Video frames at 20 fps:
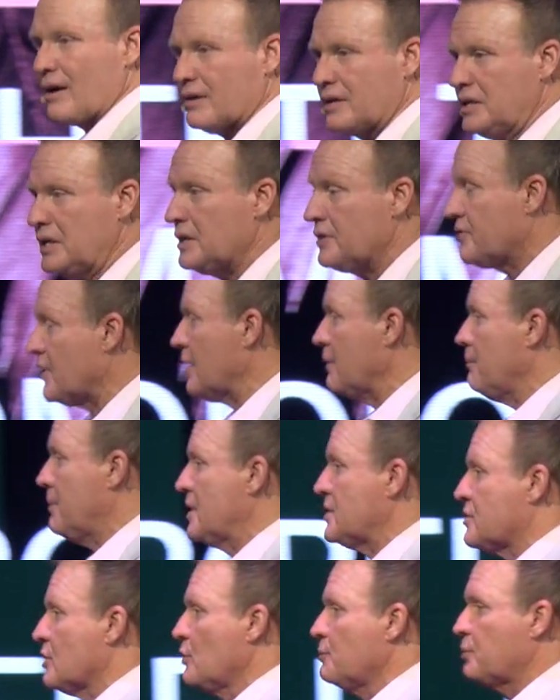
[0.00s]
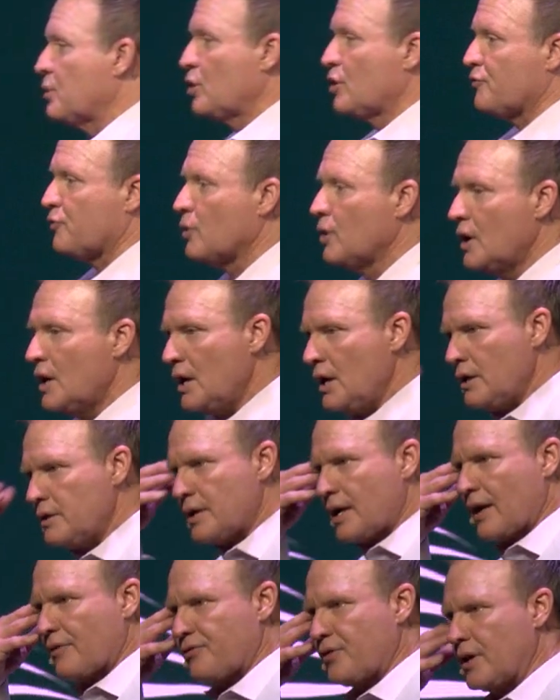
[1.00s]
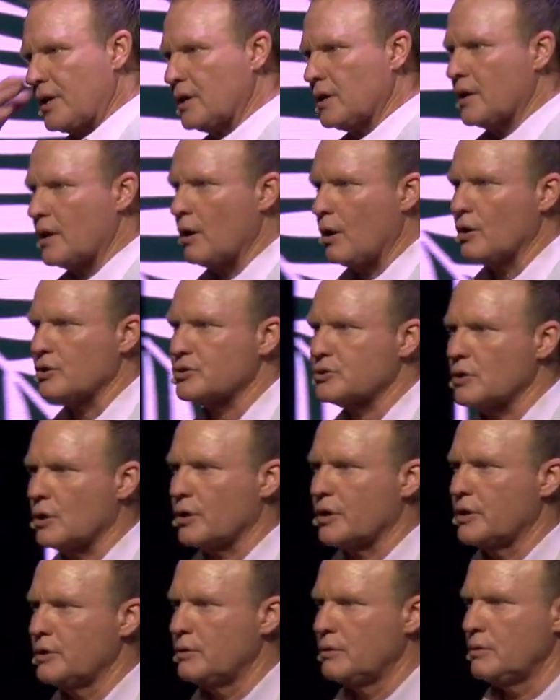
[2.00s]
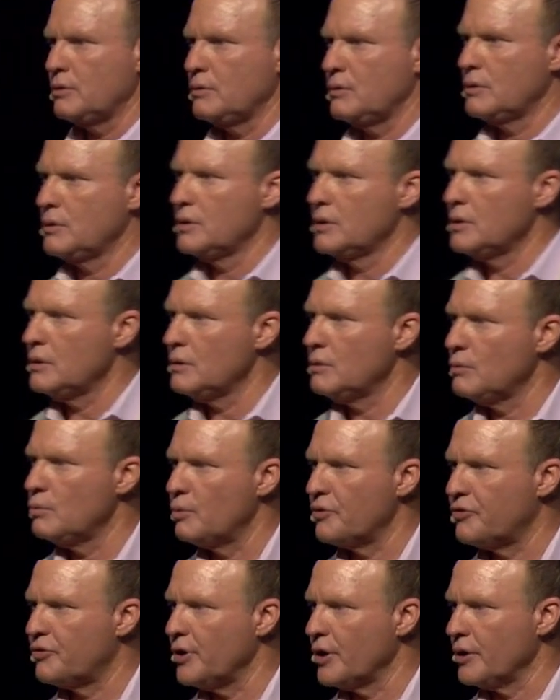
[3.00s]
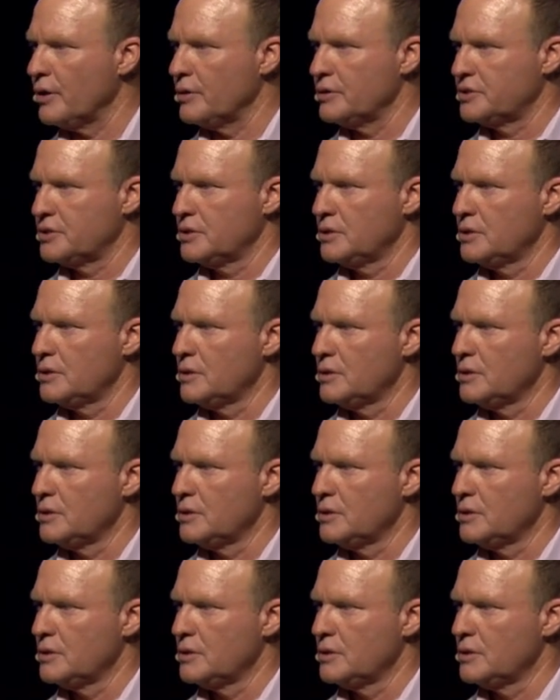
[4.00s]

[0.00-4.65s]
how can anything be so beautiful? Then I think it all started with dirt.